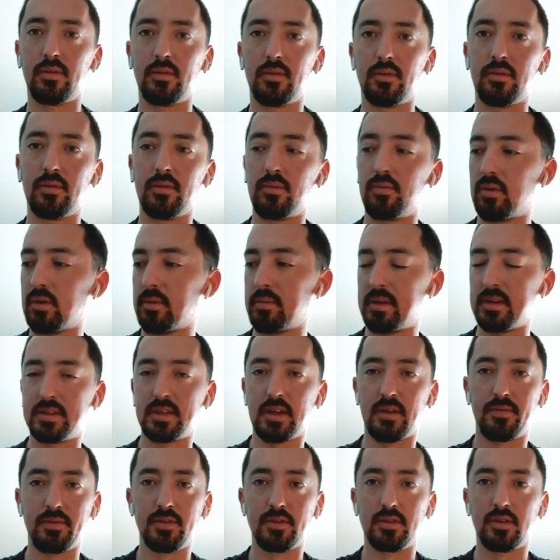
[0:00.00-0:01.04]
or where my
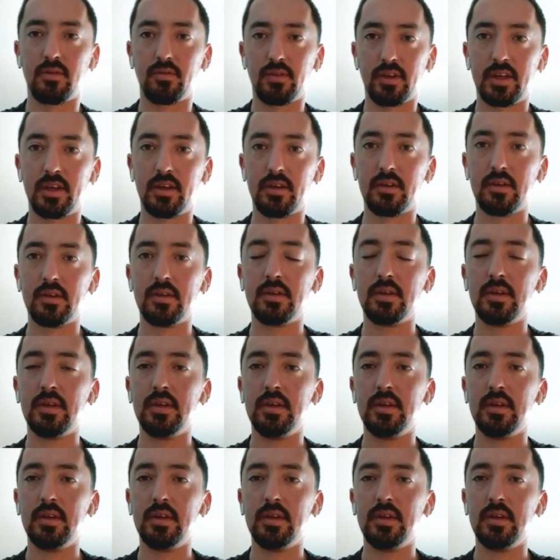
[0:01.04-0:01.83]
stuff is over here.